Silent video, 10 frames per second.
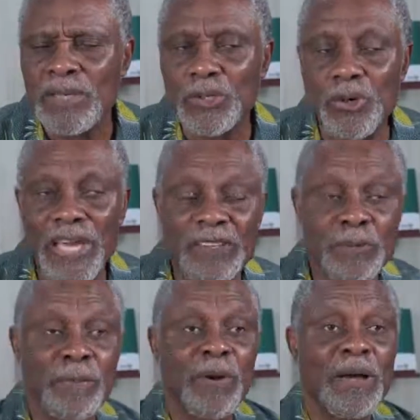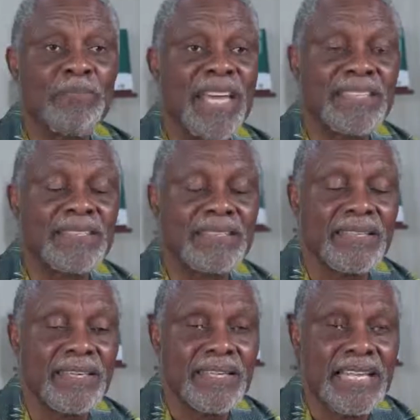So if superpower means
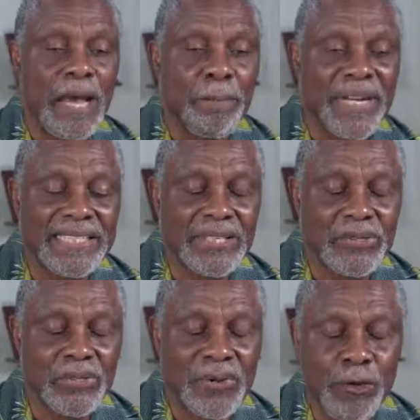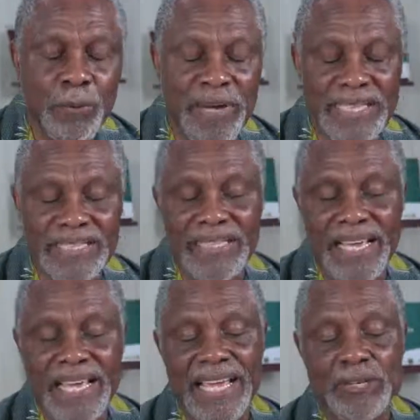the ability to do acrobatics in
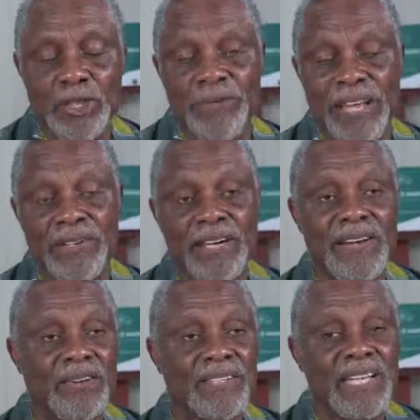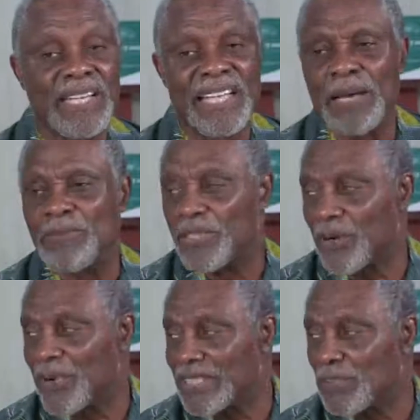the air and drop fire on the ground, then I'm
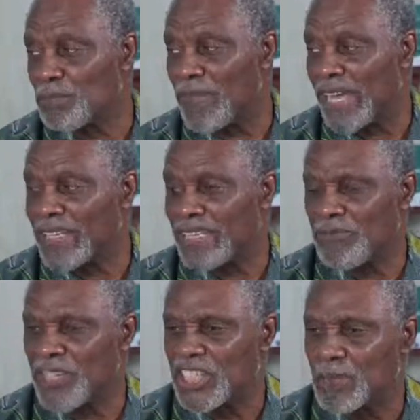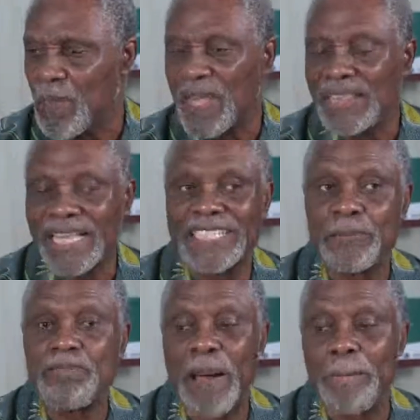sorry, it's not my definition. That
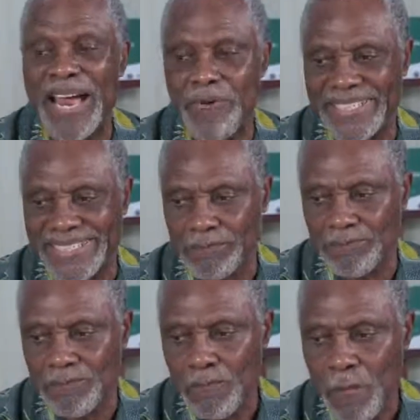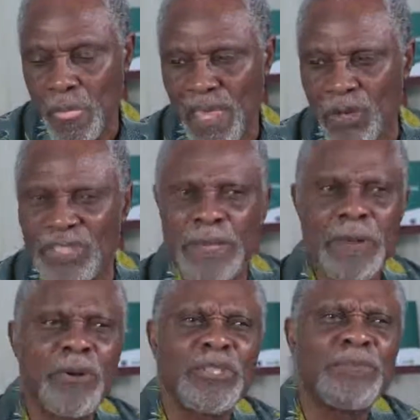is barbarism. You see,
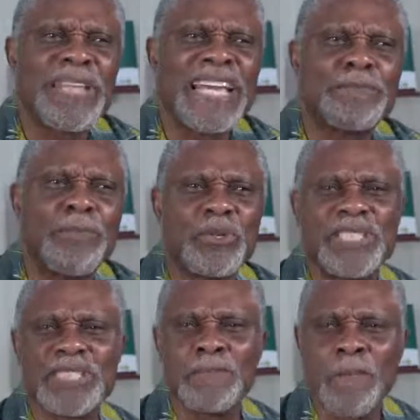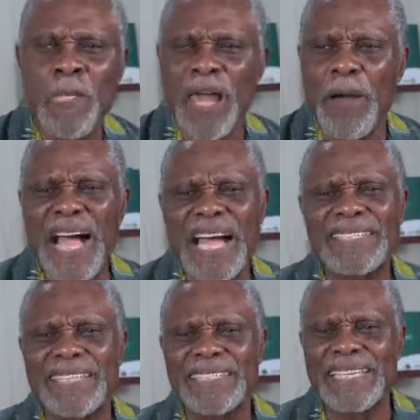people sometimes boast. Our
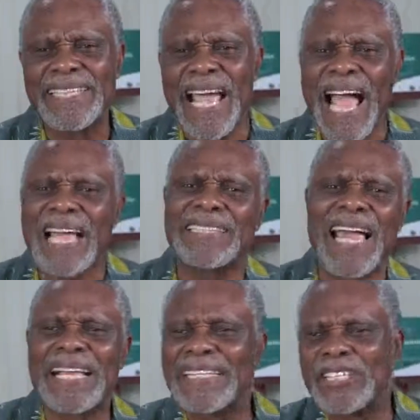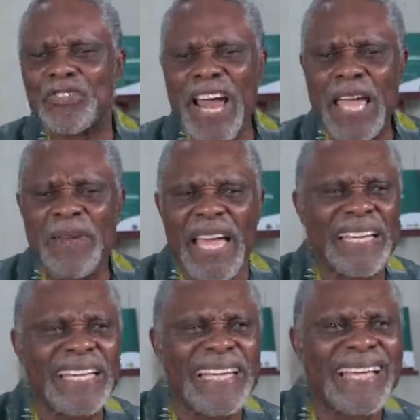ancestors attacked this tribe
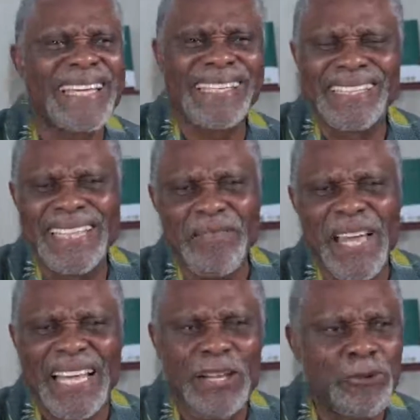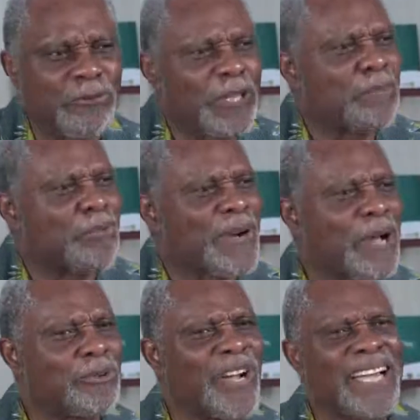and then they killed them. And then you feel
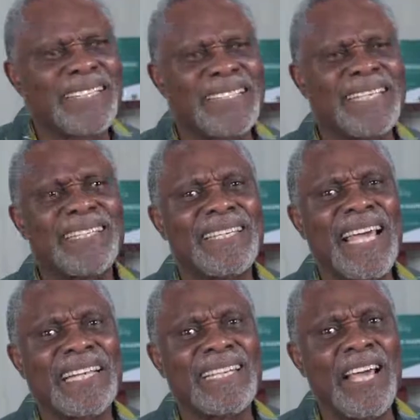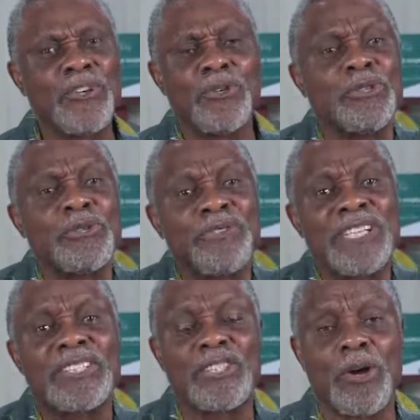proud your ancestors did that, you should
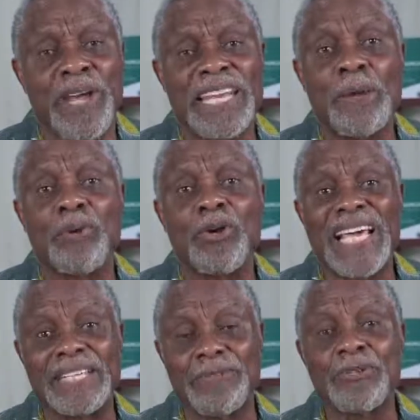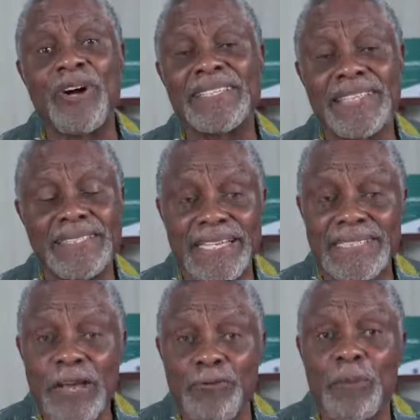feel sorry and apologize for your
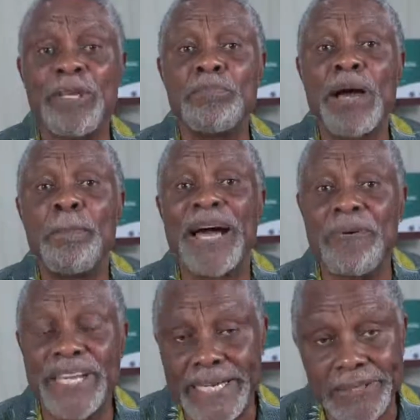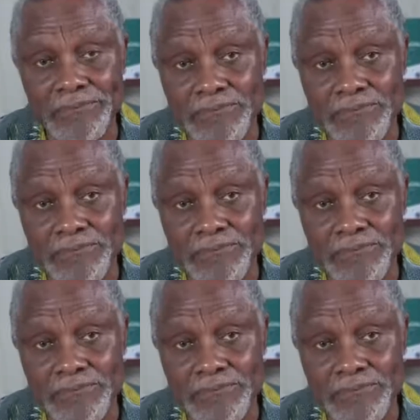ancestors for being barbaric.